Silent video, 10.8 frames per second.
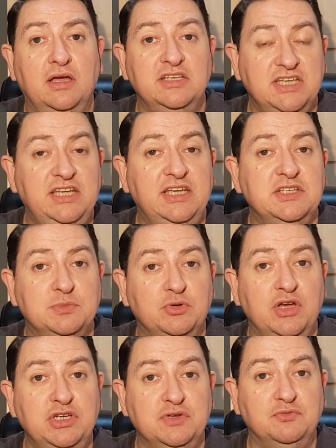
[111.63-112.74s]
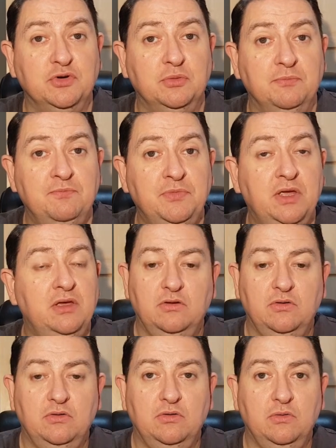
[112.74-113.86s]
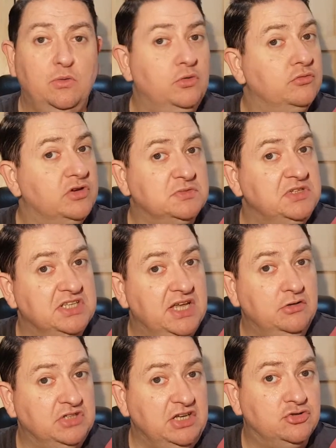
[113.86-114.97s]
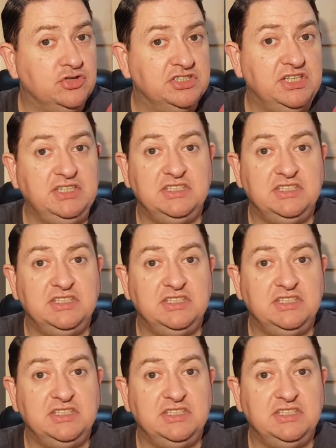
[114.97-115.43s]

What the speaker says: take inspiration from. All the recipes there look interesting,